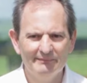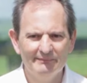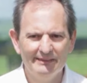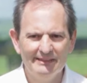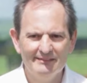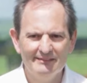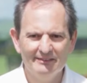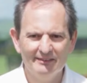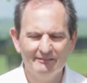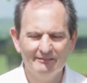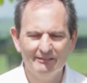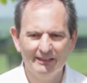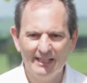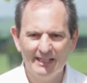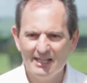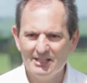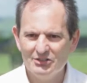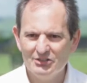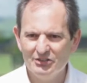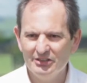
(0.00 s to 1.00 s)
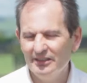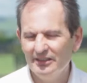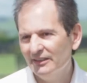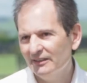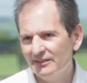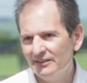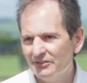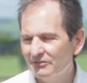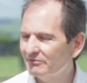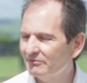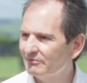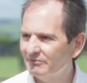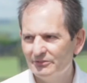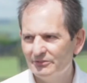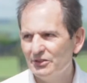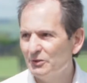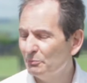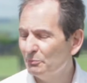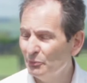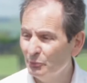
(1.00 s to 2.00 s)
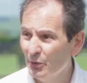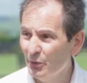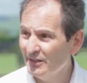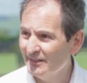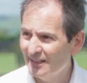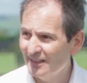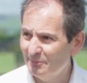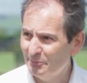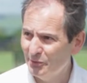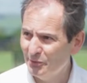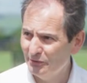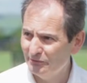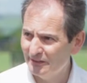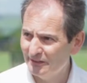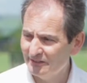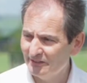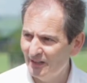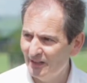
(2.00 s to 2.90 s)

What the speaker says: exit Valachi, and it just worked out perfect